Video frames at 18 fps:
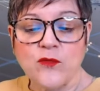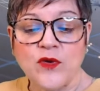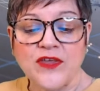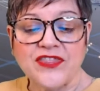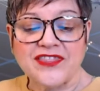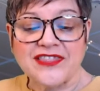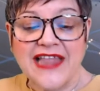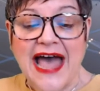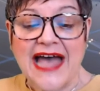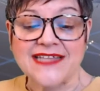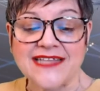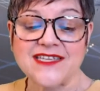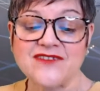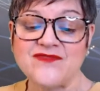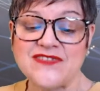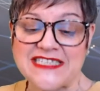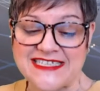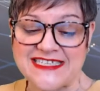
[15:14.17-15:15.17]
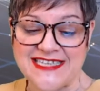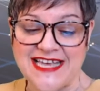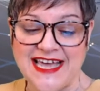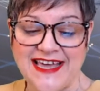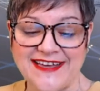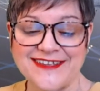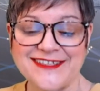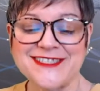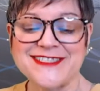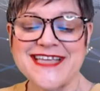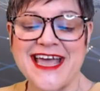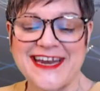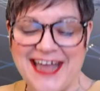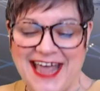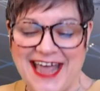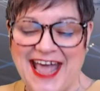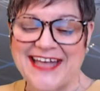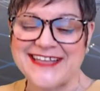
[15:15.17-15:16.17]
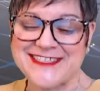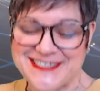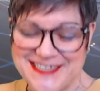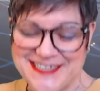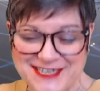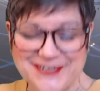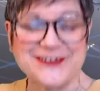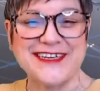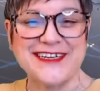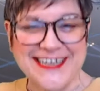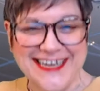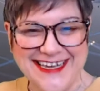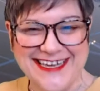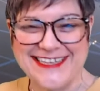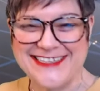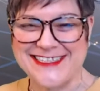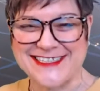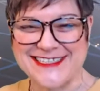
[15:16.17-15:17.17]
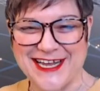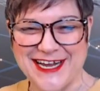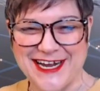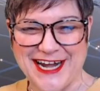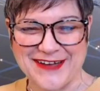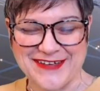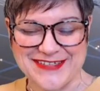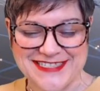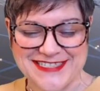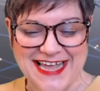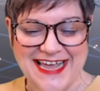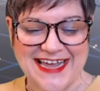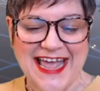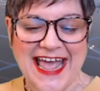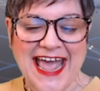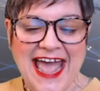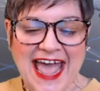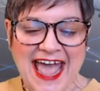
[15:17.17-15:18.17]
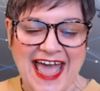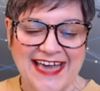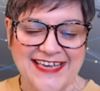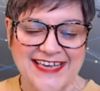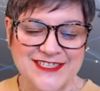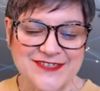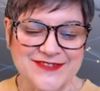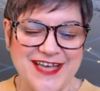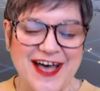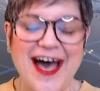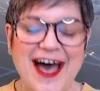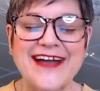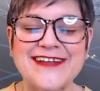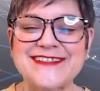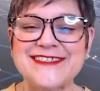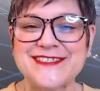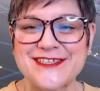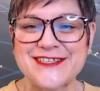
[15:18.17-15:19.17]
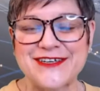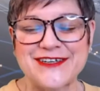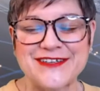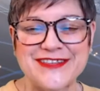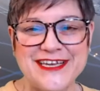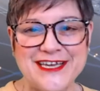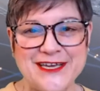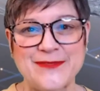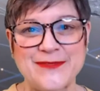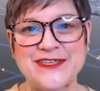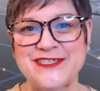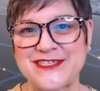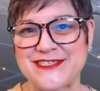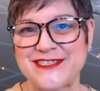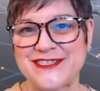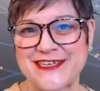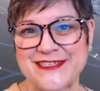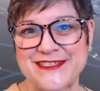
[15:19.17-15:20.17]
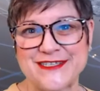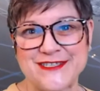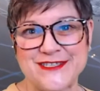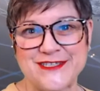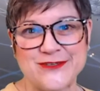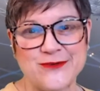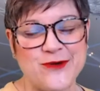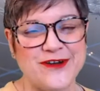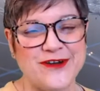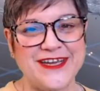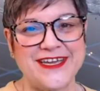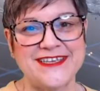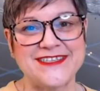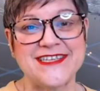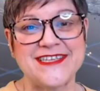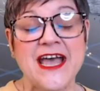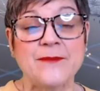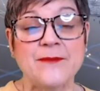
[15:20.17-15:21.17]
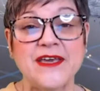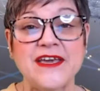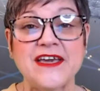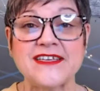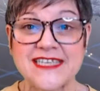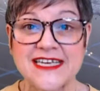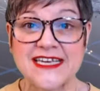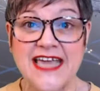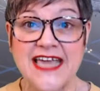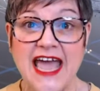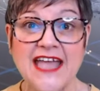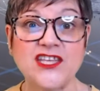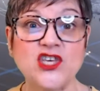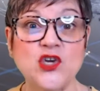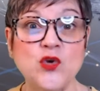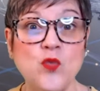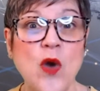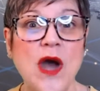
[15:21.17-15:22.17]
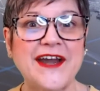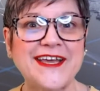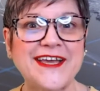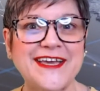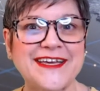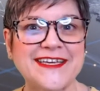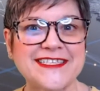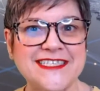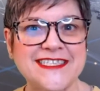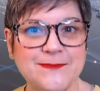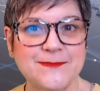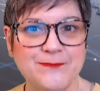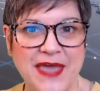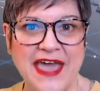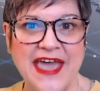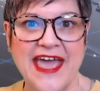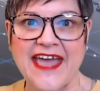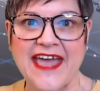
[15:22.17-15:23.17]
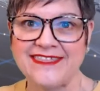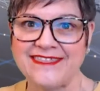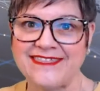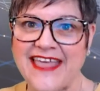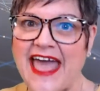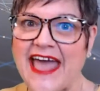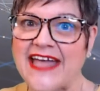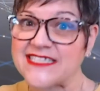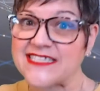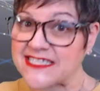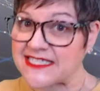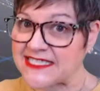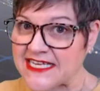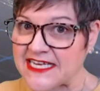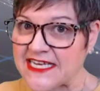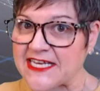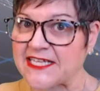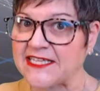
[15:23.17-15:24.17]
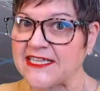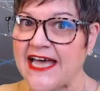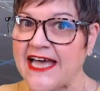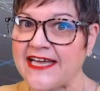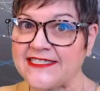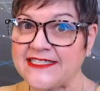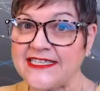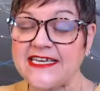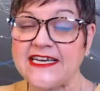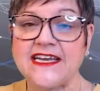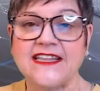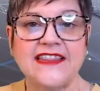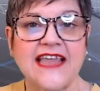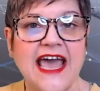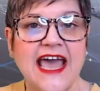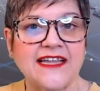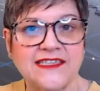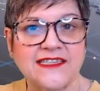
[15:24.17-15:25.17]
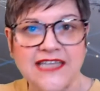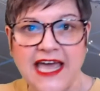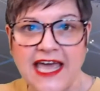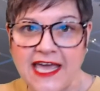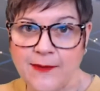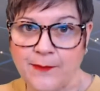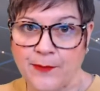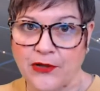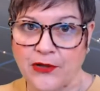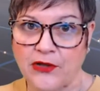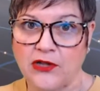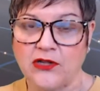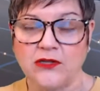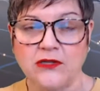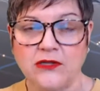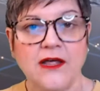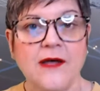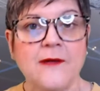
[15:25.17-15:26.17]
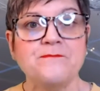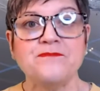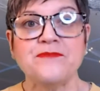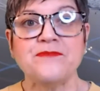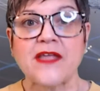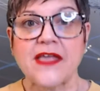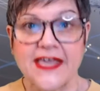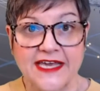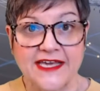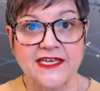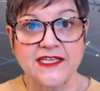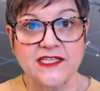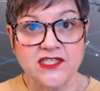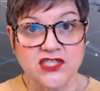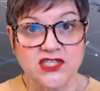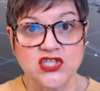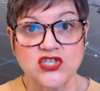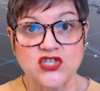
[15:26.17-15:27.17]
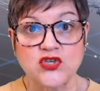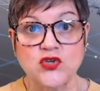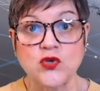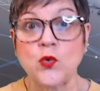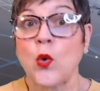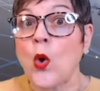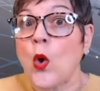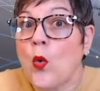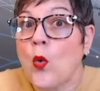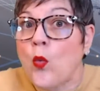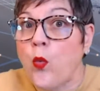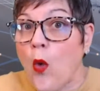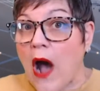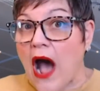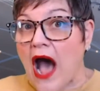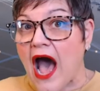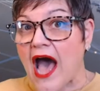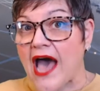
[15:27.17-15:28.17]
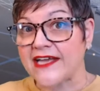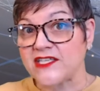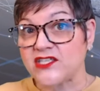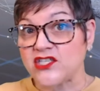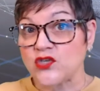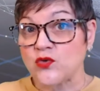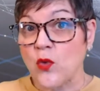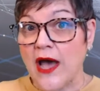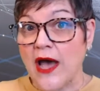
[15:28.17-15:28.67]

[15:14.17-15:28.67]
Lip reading: With lots of details and add scenery, just like I was saying, as you talk to turn the images into stories. Because again, you want to expand that single idea, that label, into why